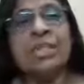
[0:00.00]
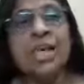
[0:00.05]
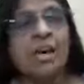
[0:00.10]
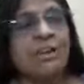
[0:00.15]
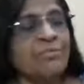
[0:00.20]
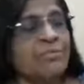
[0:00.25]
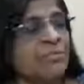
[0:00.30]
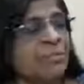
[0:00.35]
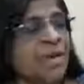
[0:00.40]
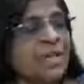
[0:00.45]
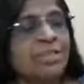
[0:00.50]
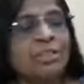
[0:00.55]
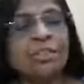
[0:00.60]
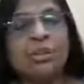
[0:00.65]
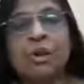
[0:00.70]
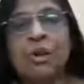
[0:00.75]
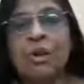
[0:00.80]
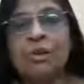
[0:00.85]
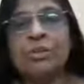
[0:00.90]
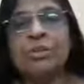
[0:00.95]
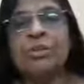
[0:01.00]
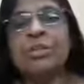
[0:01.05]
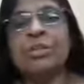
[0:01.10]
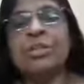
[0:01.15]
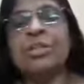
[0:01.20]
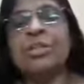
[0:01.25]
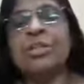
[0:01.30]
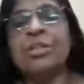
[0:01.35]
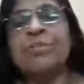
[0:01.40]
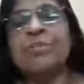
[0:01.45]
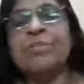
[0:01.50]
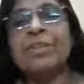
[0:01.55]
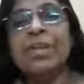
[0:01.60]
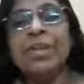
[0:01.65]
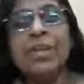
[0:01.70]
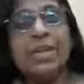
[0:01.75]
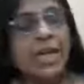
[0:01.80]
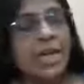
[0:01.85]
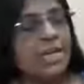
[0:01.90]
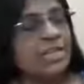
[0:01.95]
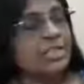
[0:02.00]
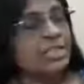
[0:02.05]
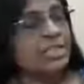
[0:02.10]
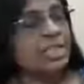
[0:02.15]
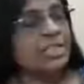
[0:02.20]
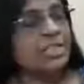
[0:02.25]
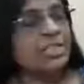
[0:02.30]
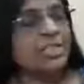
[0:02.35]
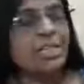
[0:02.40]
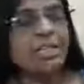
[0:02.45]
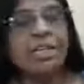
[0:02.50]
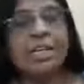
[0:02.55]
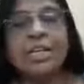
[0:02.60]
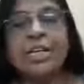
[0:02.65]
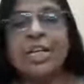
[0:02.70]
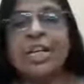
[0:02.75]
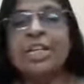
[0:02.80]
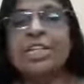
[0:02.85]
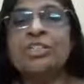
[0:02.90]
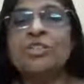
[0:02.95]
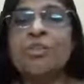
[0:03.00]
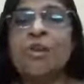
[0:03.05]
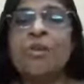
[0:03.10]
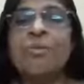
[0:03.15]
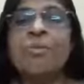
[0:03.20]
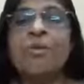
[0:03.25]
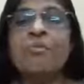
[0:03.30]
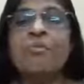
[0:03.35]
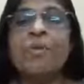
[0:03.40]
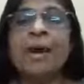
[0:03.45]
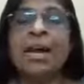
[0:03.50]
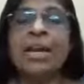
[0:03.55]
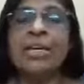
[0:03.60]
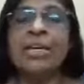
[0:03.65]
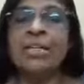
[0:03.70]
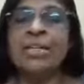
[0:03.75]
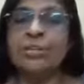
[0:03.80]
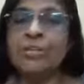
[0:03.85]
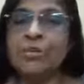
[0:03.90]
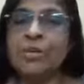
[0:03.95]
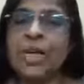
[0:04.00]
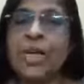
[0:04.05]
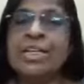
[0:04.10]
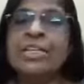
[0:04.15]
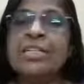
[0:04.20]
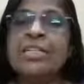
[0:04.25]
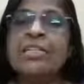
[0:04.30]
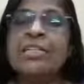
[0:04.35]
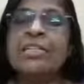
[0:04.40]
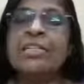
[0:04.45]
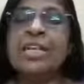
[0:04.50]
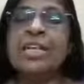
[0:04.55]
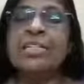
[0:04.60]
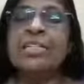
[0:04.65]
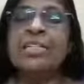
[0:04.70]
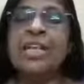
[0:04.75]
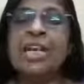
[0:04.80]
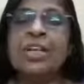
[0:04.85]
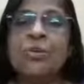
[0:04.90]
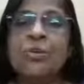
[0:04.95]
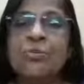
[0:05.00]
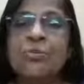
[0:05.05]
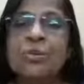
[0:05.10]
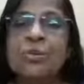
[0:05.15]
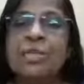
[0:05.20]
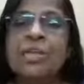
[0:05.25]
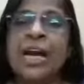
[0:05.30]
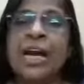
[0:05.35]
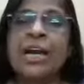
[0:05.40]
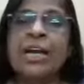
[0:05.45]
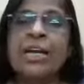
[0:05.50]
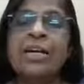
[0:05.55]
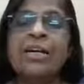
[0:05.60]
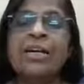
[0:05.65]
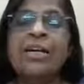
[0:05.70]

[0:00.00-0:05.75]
I've met the author, and she has done a great job by writing this encyclopedia,